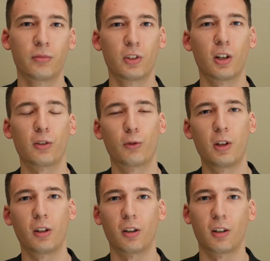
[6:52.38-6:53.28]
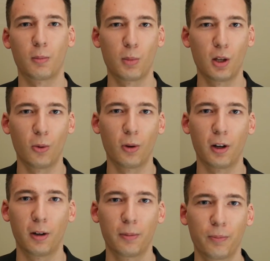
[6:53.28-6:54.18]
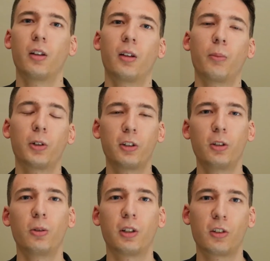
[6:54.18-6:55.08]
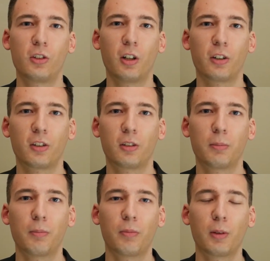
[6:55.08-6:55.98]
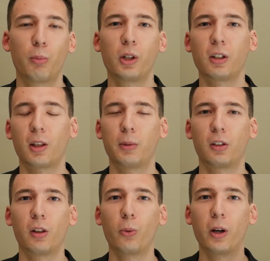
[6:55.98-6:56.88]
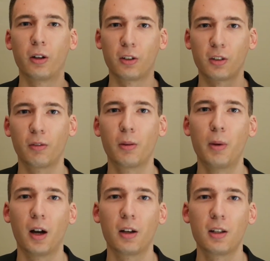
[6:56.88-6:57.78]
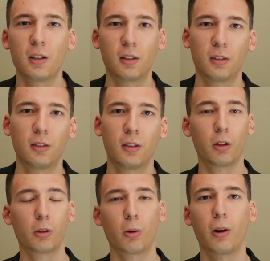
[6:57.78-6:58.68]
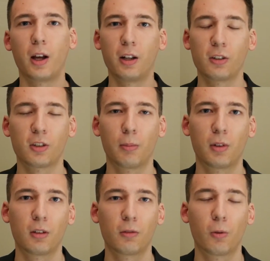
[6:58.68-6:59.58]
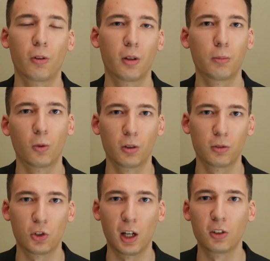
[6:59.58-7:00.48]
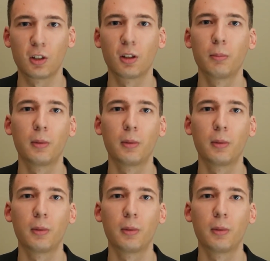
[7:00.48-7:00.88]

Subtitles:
Just feel it and be aware. And what you're doing is just bringing them into the awareness of the body and creating something for them or changing them.